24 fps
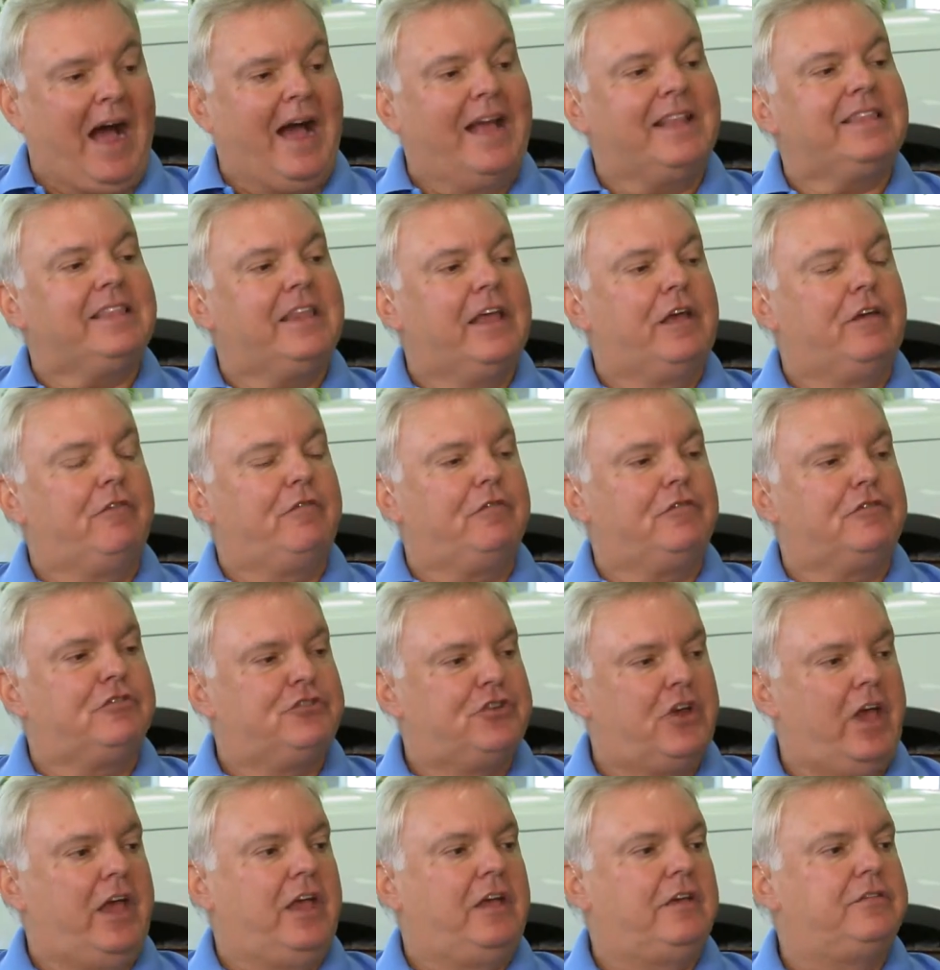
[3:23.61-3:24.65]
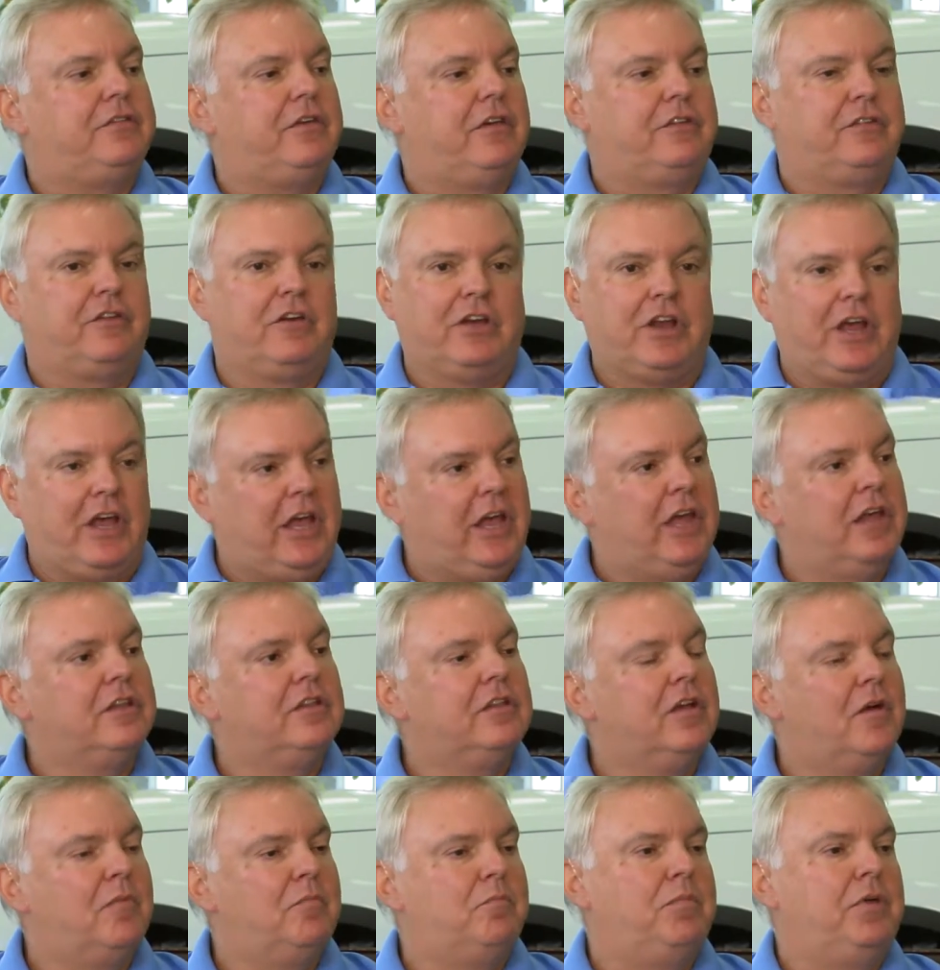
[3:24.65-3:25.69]
I think Chase is going to
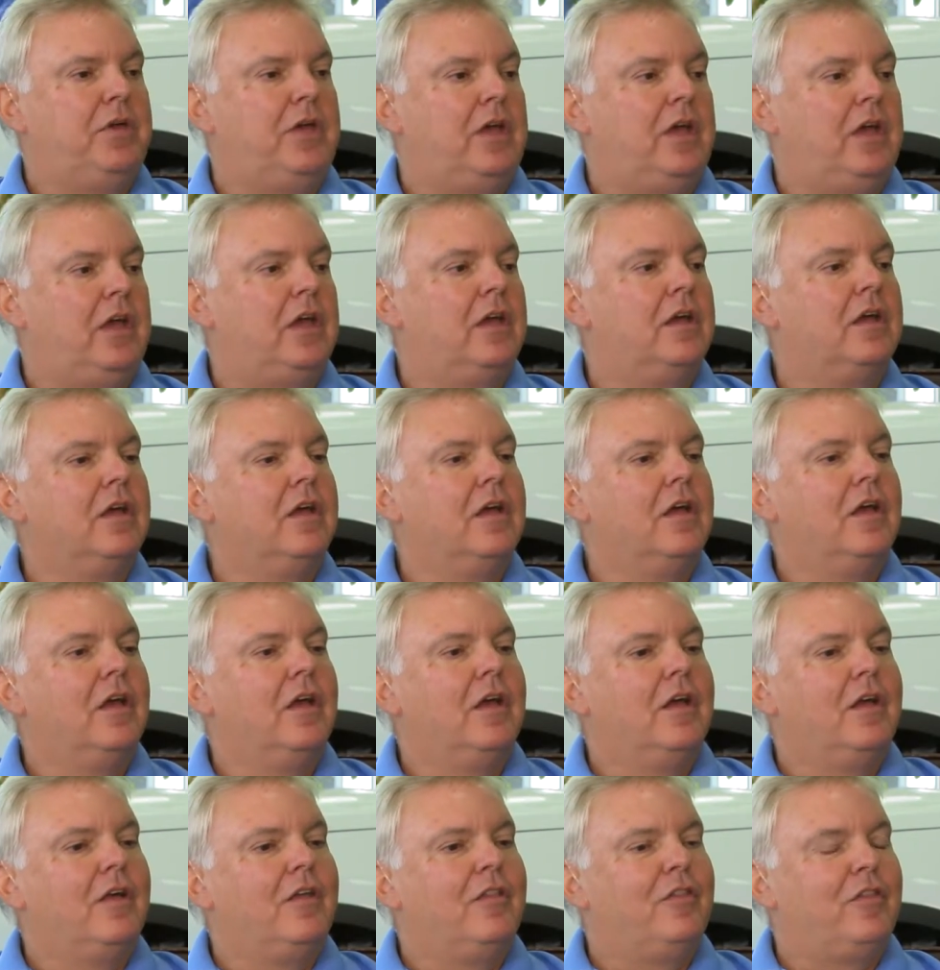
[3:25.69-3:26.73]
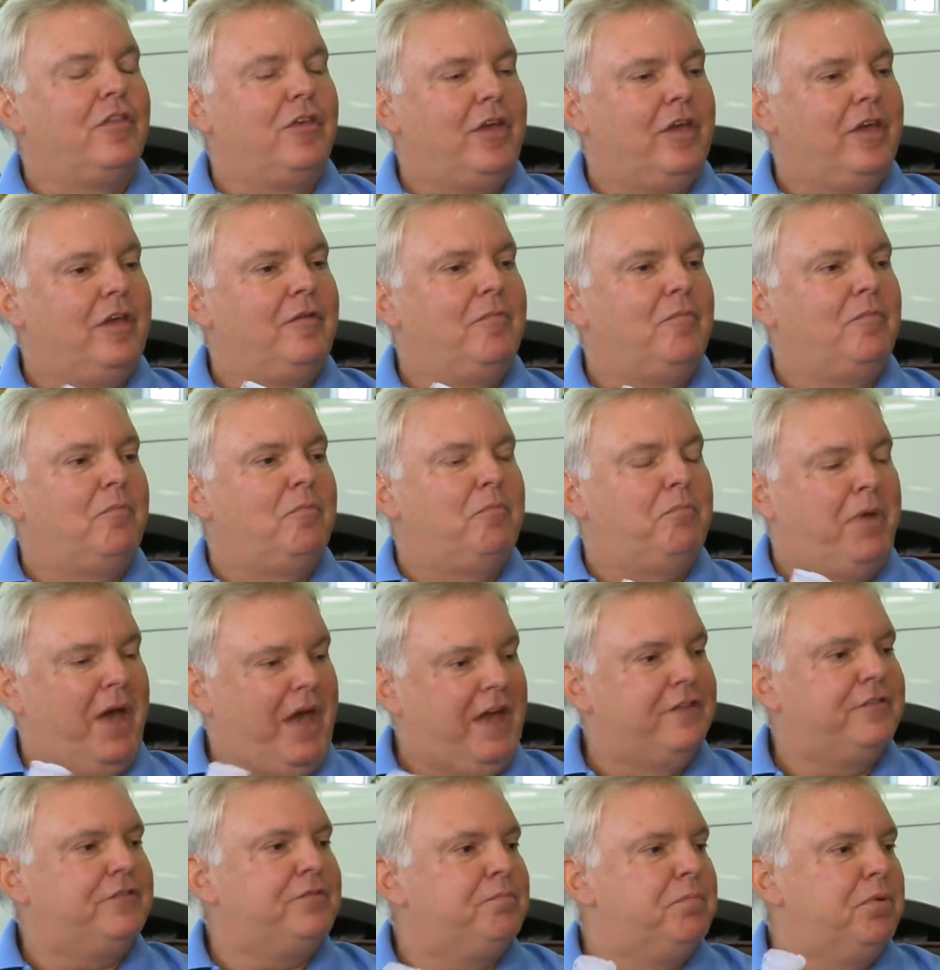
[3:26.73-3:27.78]
end up being the
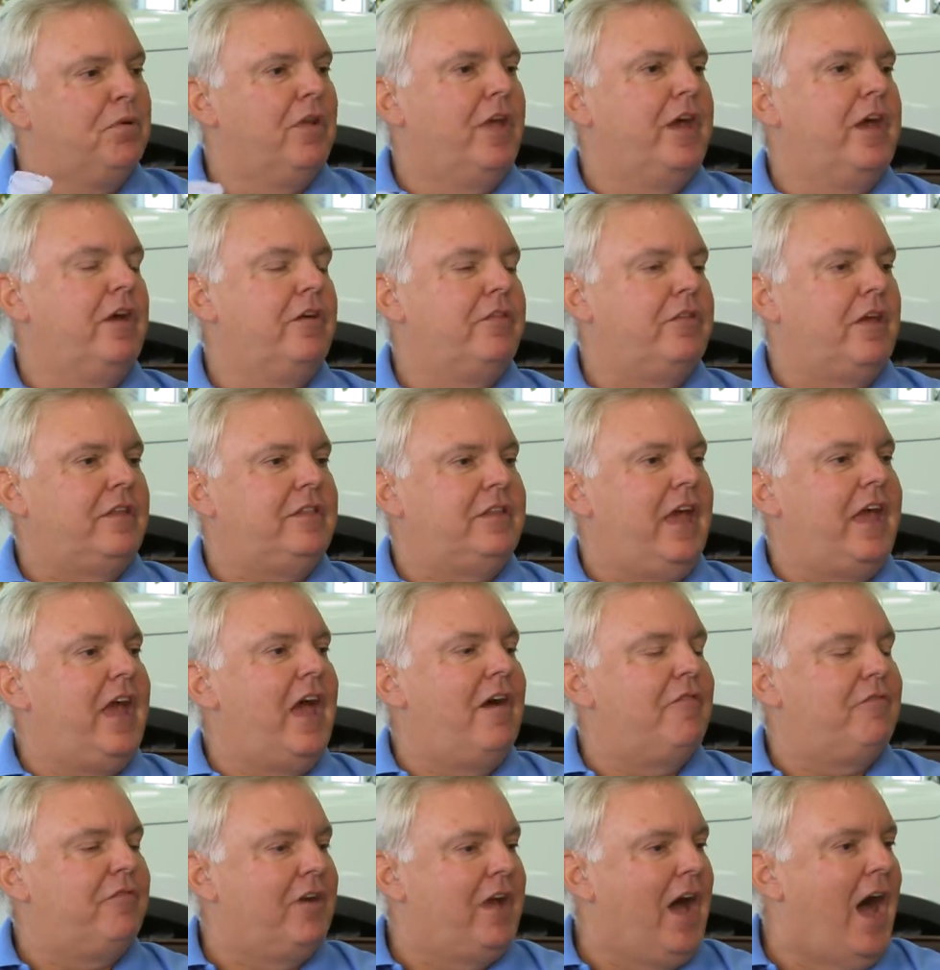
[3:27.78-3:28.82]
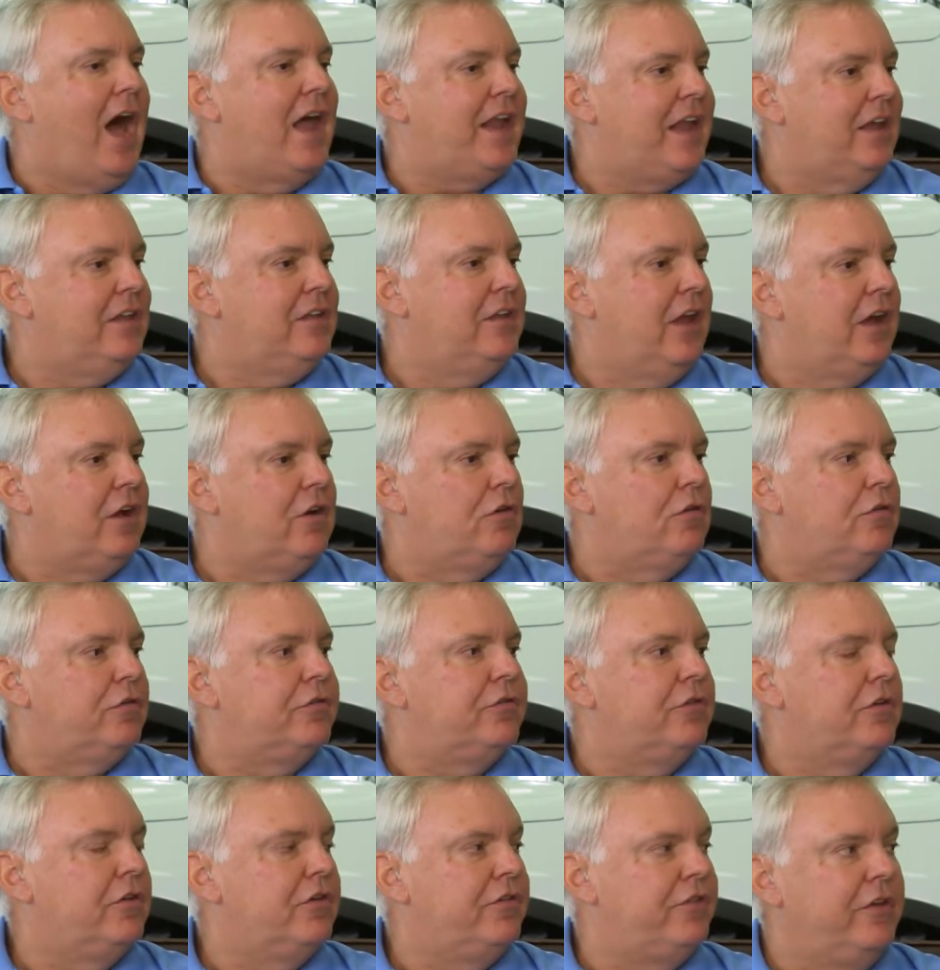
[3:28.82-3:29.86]
best player that they have got at
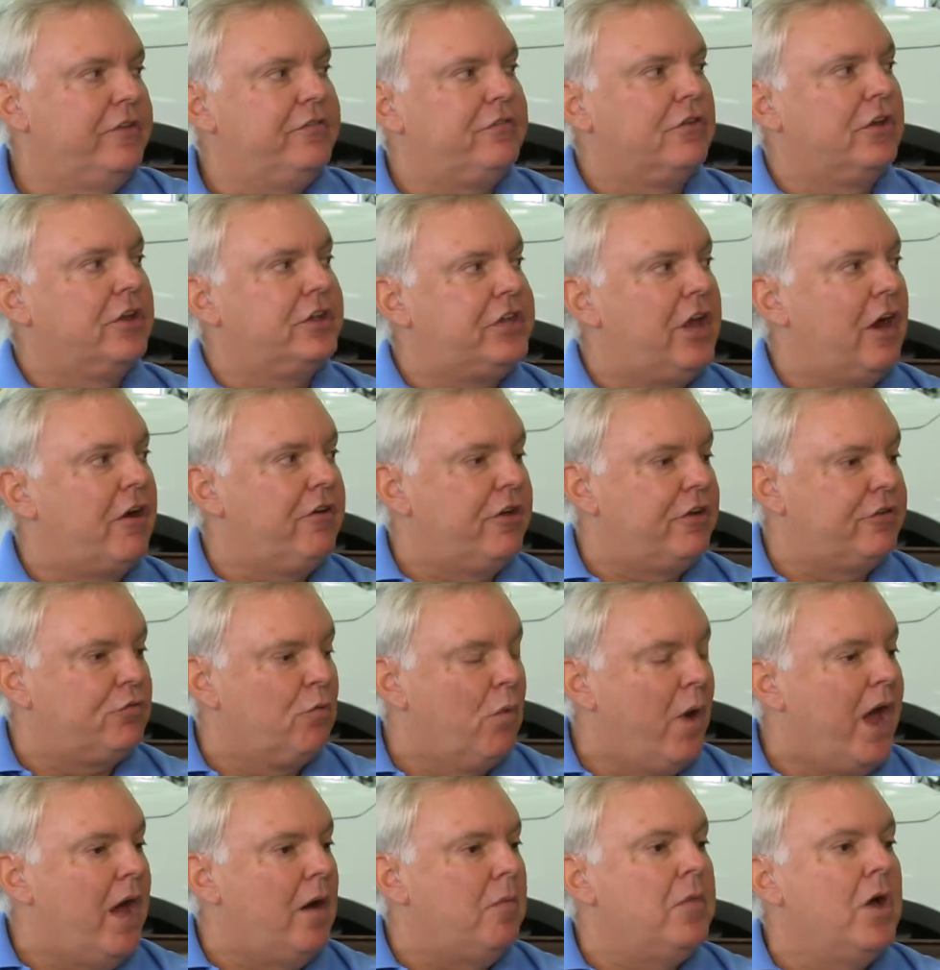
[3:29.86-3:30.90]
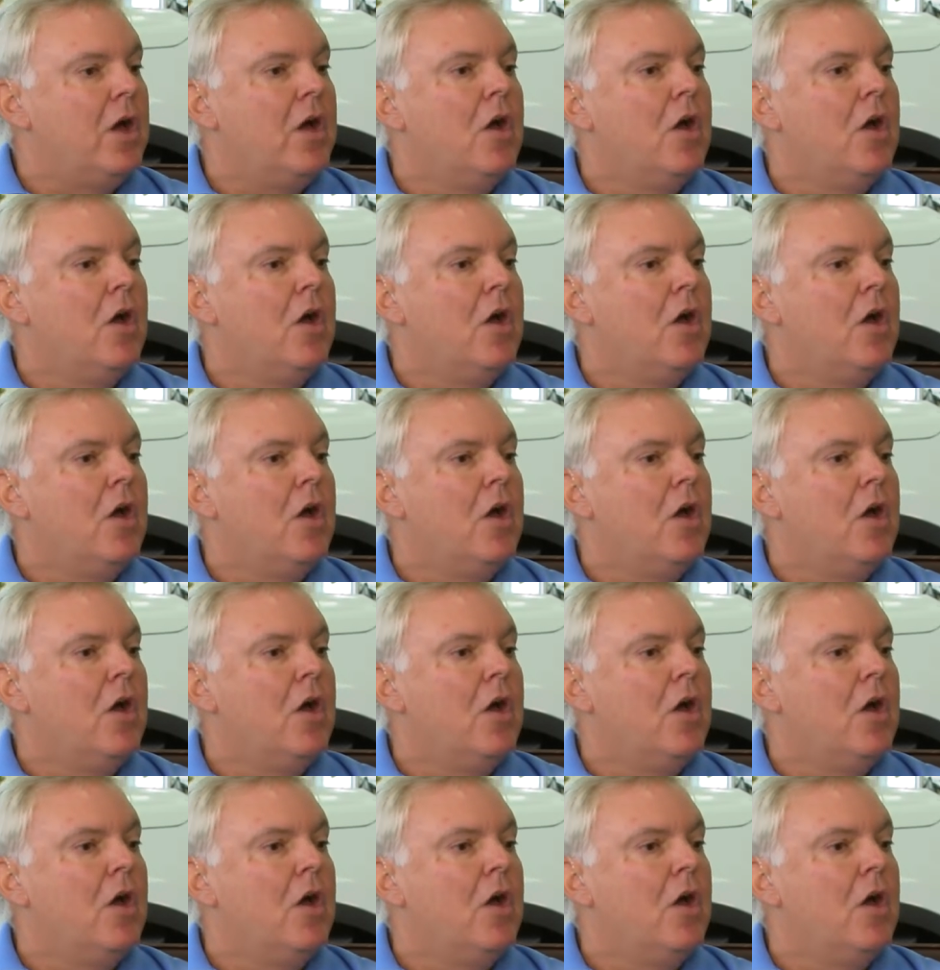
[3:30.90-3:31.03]
Nicholls since Lardarius Webb.